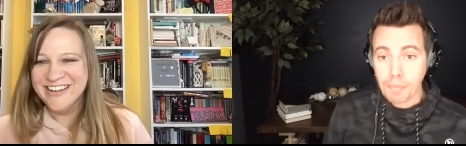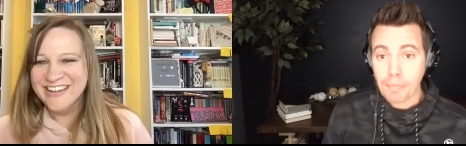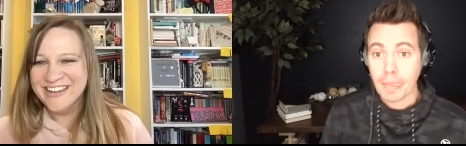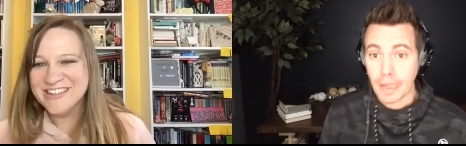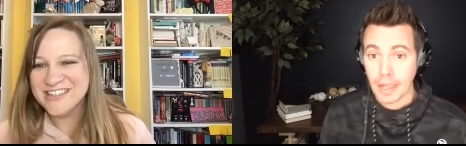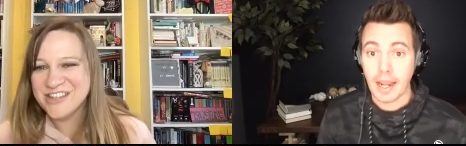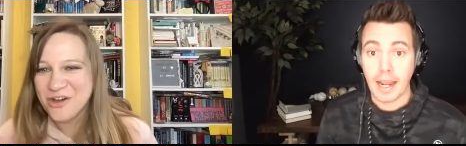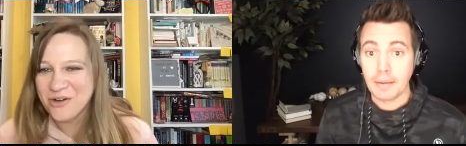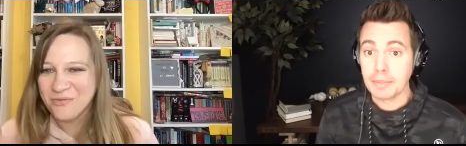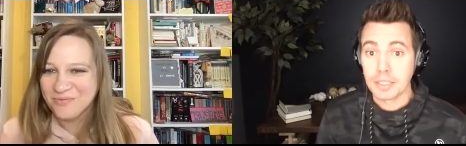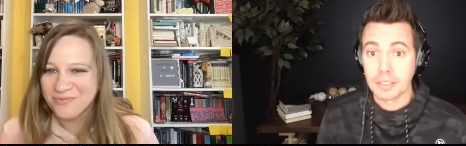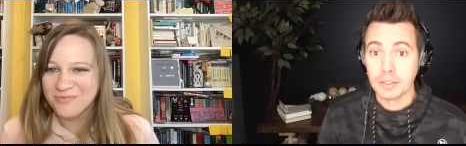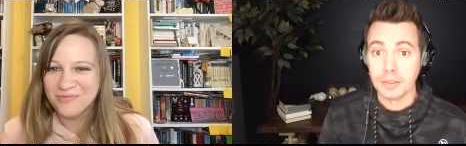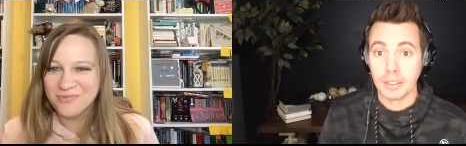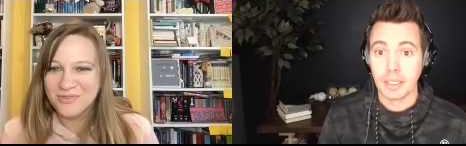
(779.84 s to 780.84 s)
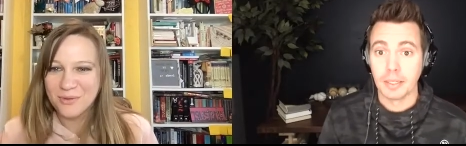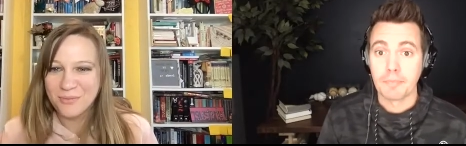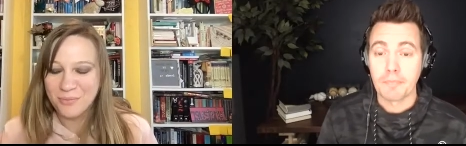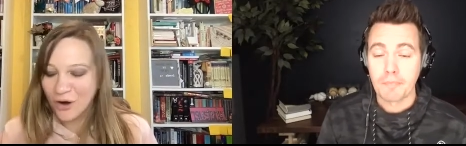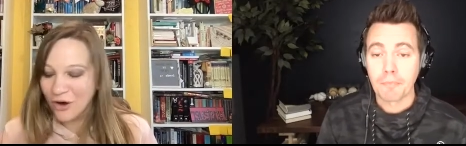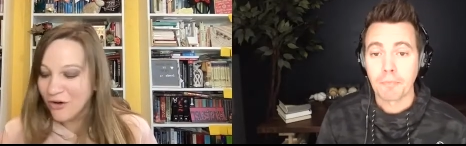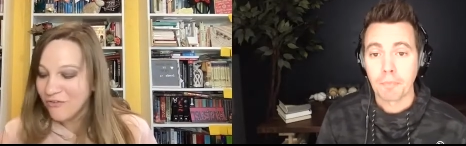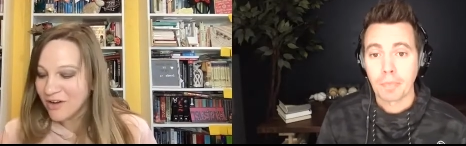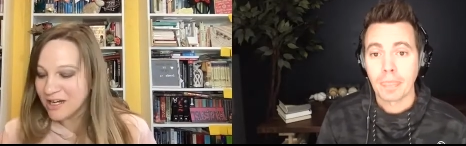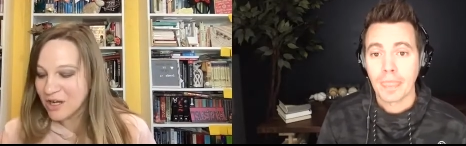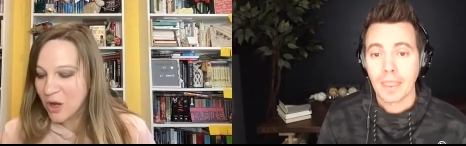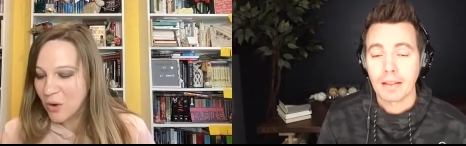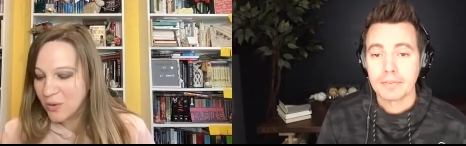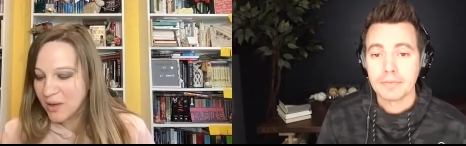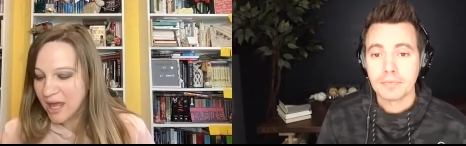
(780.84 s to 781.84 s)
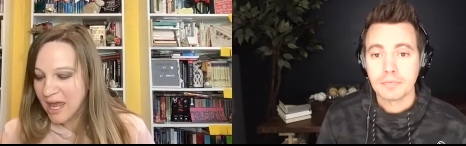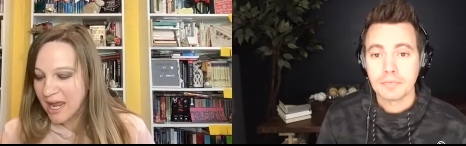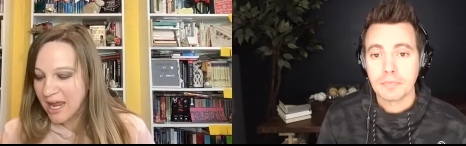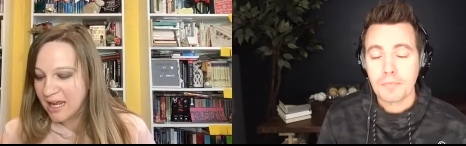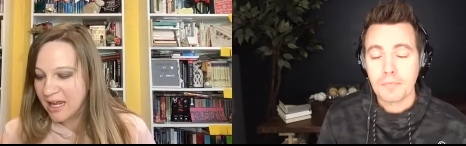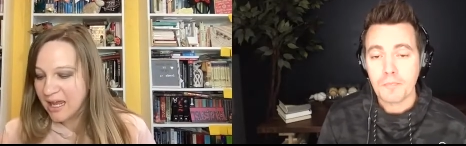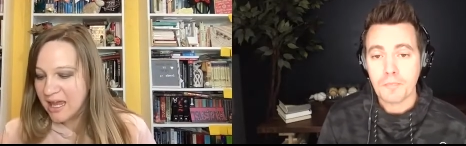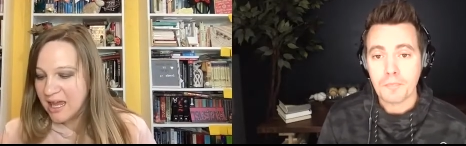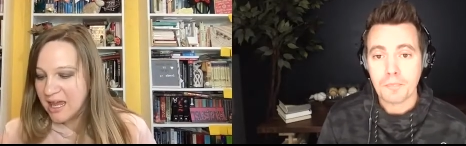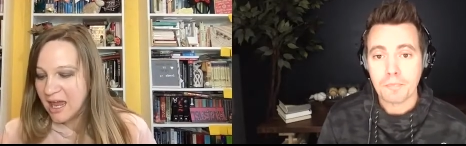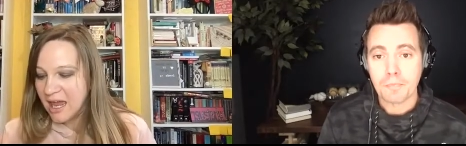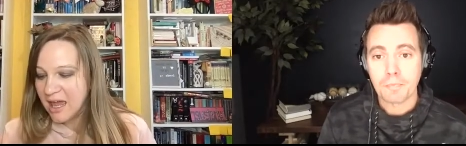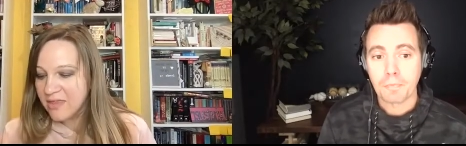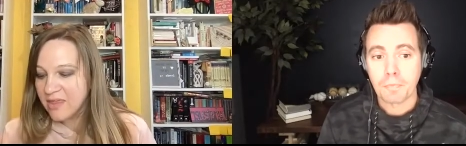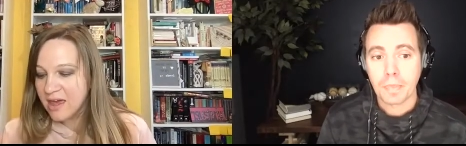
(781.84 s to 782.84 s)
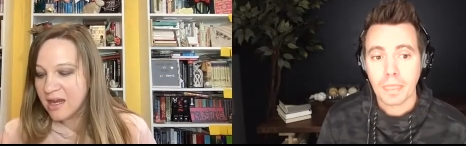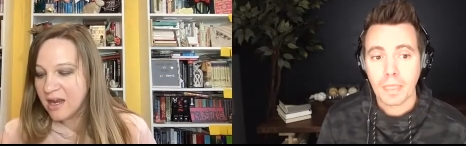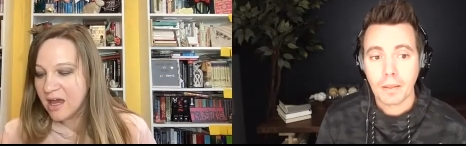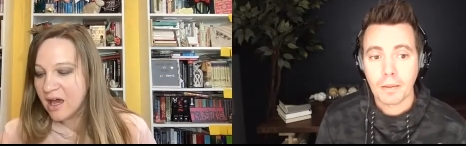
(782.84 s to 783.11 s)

Speaker 1: Yeah, absolutely. So, perfect. Okay. And then